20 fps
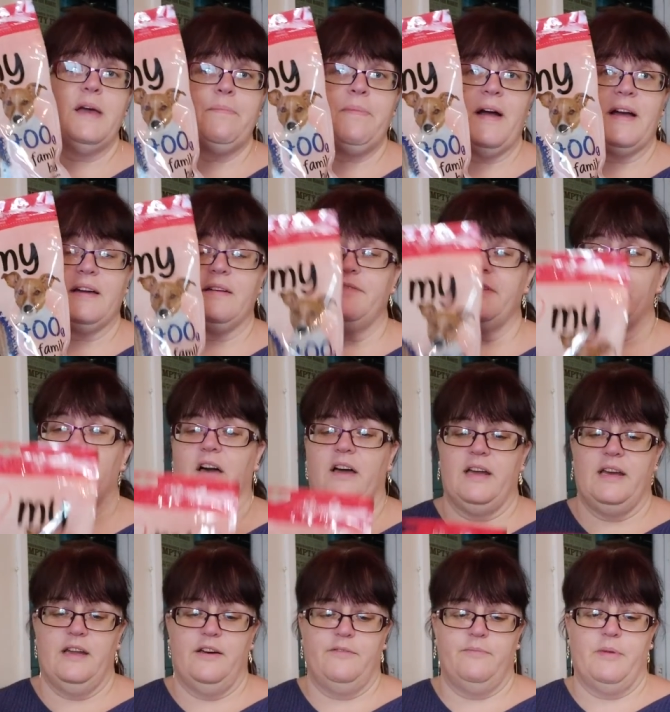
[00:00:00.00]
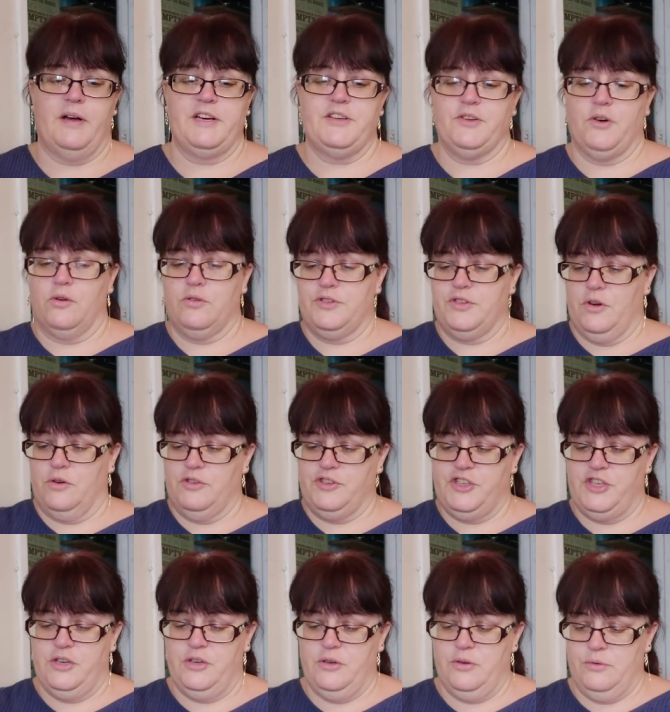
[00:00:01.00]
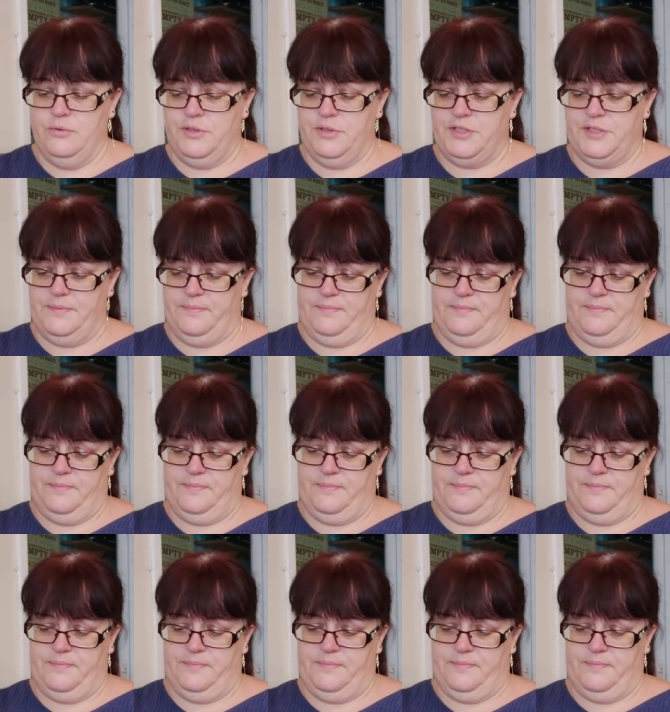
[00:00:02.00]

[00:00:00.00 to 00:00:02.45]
pack of the I Love My Dog dog chews.